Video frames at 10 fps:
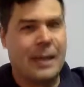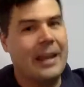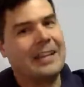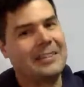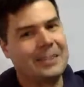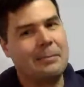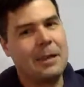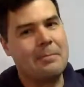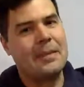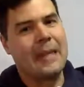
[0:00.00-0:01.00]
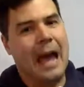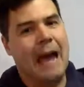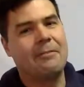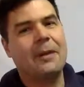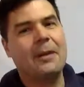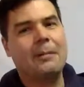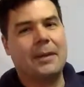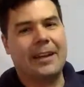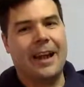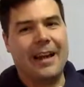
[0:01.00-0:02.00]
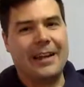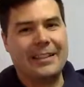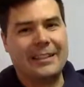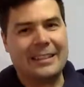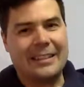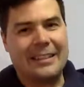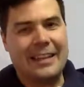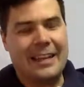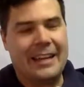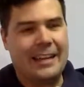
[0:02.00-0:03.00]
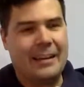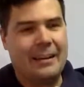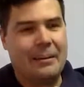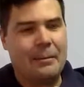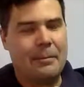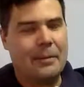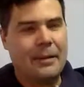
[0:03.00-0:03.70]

It actually made me laugh periodically, and